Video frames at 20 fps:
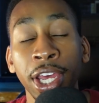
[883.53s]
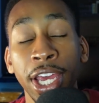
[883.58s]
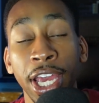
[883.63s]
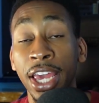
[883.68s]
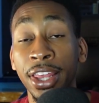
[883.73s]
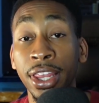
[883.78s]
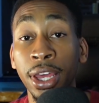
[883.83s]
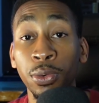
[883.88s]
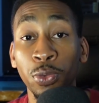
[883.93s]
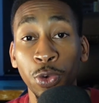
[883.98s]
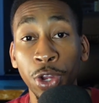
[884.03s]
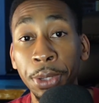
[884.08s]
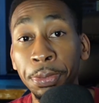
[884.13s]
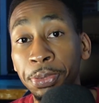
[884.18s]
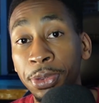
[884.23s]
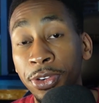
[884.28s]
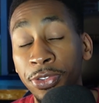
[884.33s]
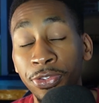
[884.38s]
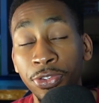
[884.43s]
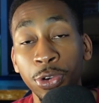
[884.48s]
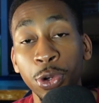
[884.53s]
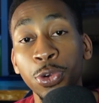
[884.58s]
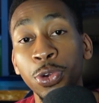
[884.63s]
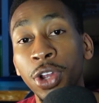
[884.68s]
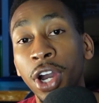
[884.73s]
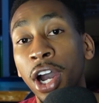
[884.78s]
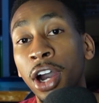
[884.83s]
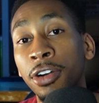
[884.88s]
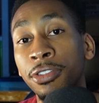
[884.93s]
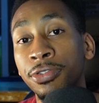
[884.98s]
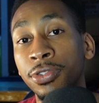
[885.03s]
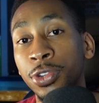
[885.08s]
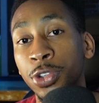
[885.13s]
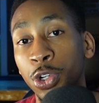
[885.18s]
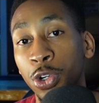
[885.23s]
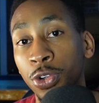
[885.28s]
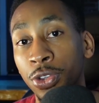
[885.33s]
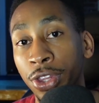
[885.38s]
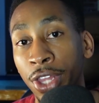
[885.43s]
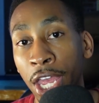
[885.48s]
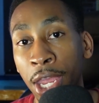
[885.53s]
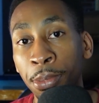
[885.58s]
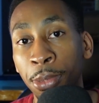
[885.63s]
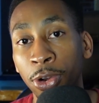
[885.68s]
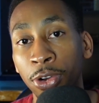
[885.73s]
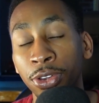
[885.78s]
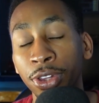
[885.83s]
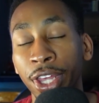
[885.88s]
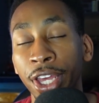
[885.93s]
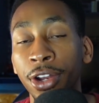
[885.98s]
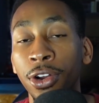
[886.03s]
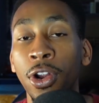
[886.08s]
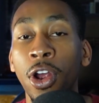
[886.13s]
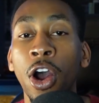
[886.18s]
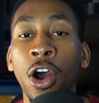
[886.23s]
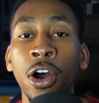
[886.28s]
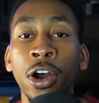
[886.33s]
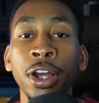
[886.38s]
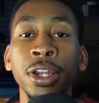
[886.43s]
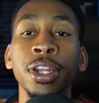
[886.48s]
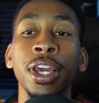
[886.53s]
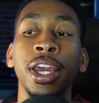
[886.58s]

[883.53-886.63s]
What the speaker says: and then reap the fruit of your labor later on.